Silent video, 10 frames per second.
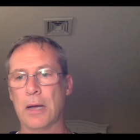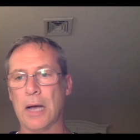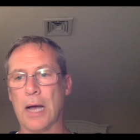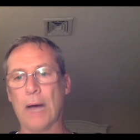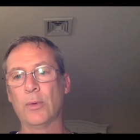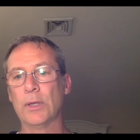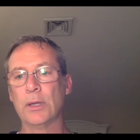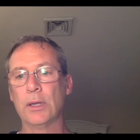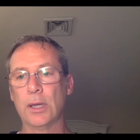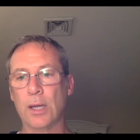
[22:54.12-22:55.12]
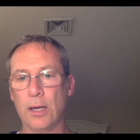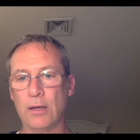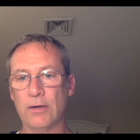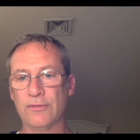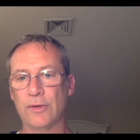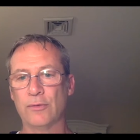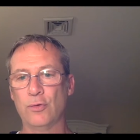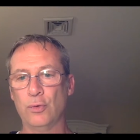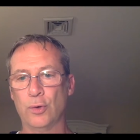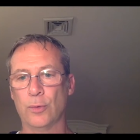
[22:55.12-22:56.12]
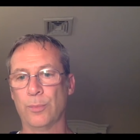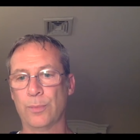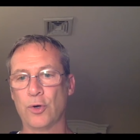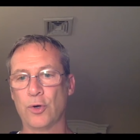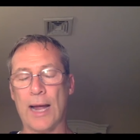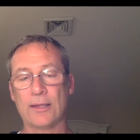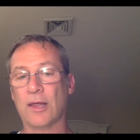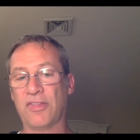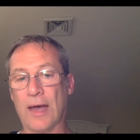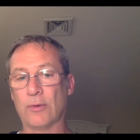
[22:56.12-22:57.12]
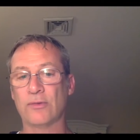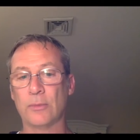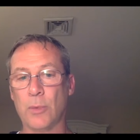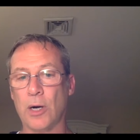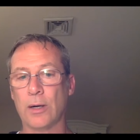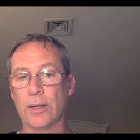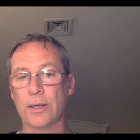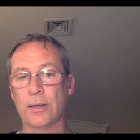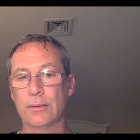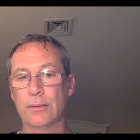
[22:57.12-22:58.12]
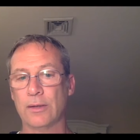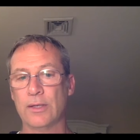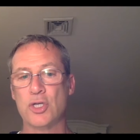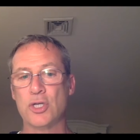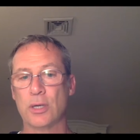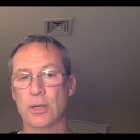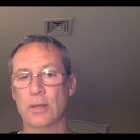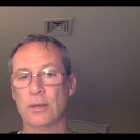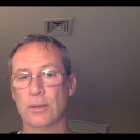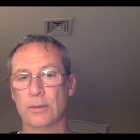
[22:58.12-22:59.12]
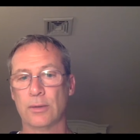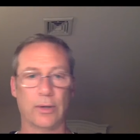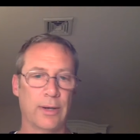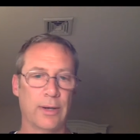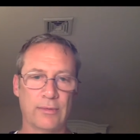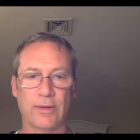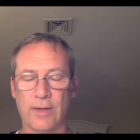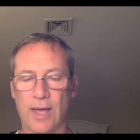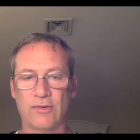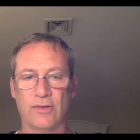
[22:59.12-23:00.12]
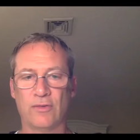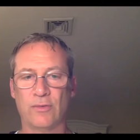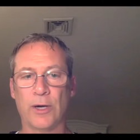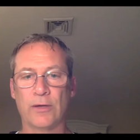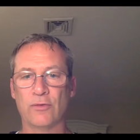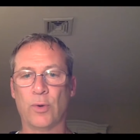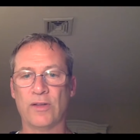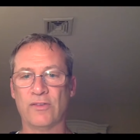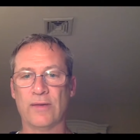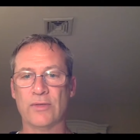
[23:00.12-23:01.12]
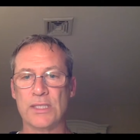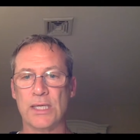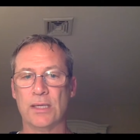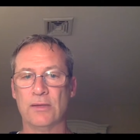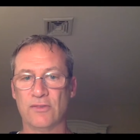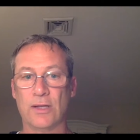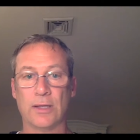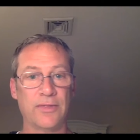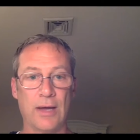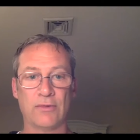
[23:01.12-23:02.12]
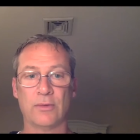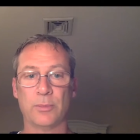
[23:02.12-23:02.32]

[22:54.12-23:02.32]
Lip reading: I would love to crack the 1,000 mark this year, or actually spring of 2017, sell 1,000